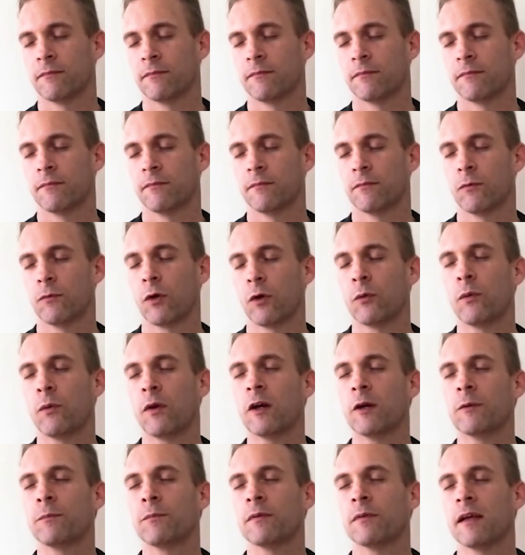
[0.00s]
When we are
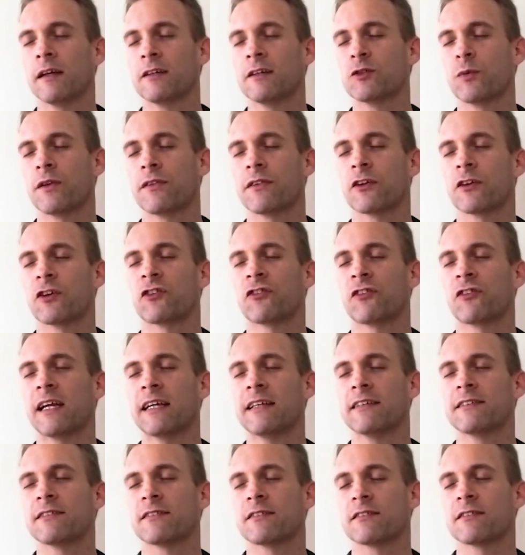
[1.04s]
blessed with the
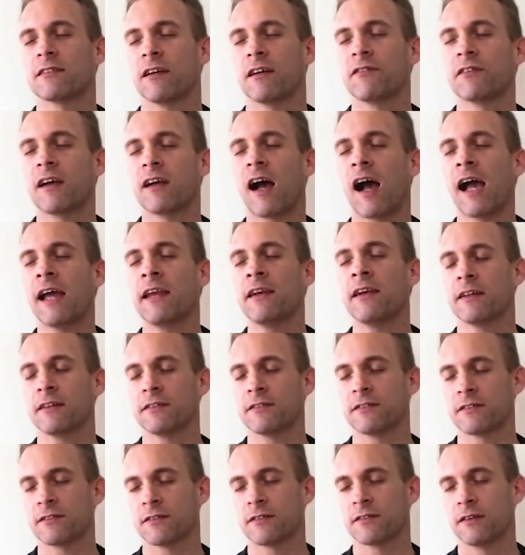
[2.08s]
grace of
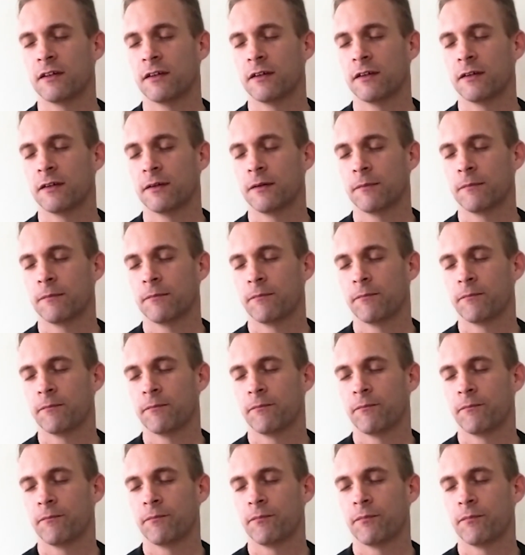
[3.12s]
kindness,
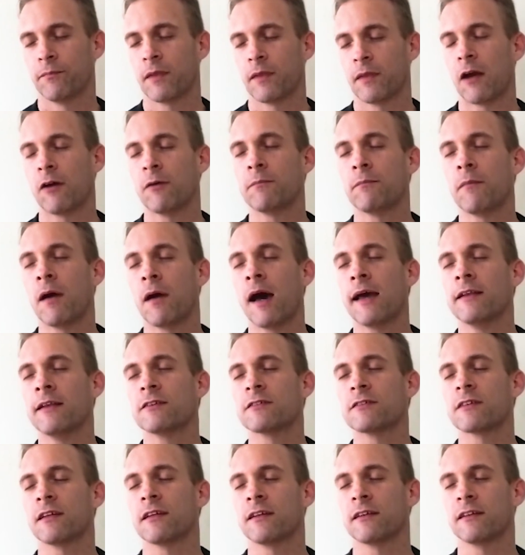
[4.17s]
our minds
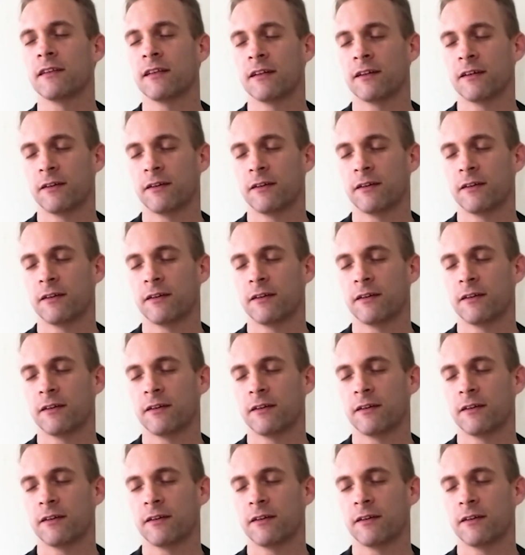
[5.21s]
can clear.